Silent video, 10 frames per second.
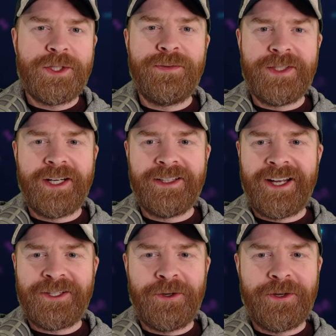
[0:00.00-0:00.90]
Once you've done
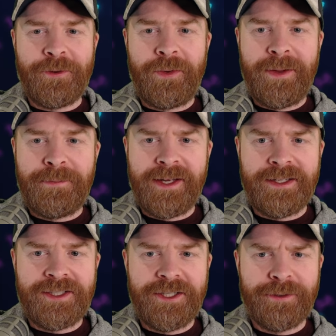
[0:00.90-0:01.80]
that, go to the web
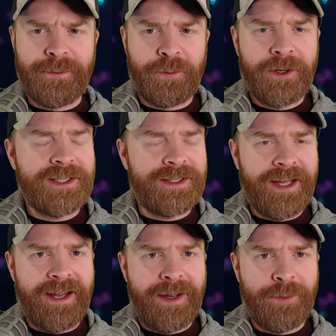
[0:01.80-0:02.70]
page here and press
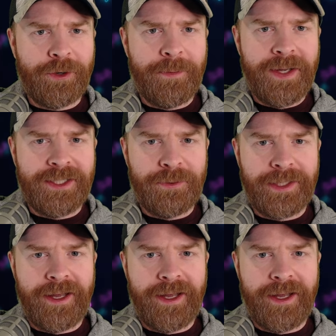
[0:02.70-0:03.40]
that hamburger menu